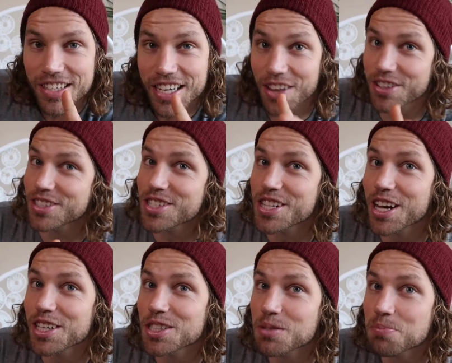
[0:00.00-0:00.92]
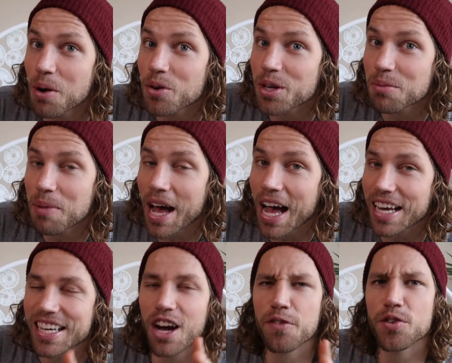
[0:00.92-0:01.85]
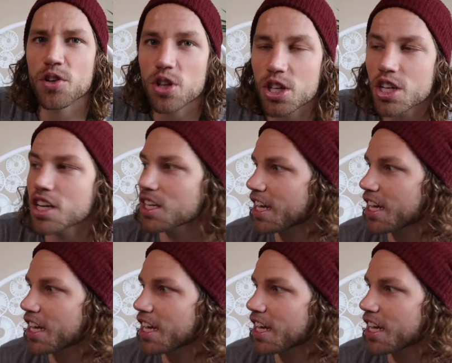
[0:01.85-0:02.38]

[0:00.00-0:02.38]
Now this is the unspoken bag. Now if you look